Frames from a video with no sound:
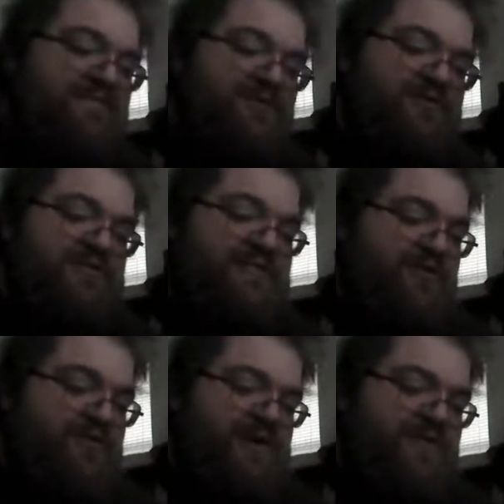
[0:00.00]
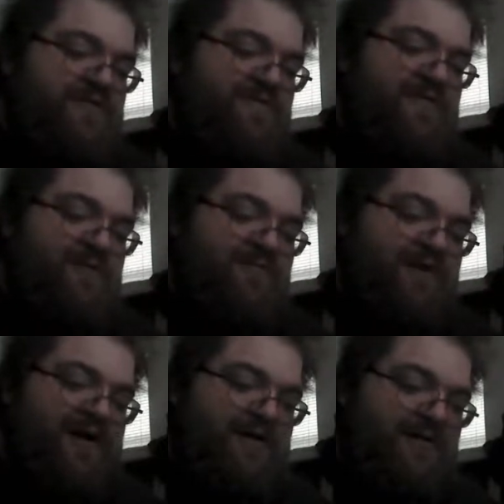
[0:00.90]
You just see your character fall
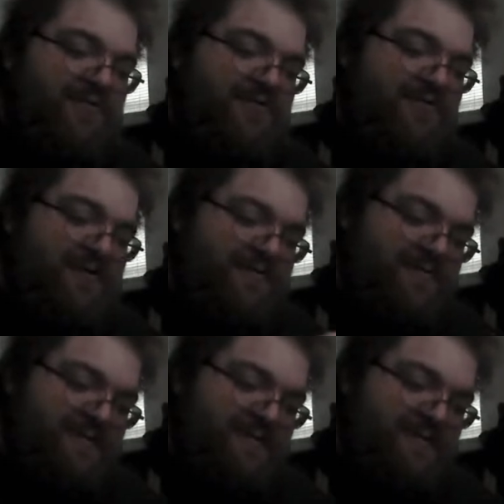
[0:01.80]
right on through it.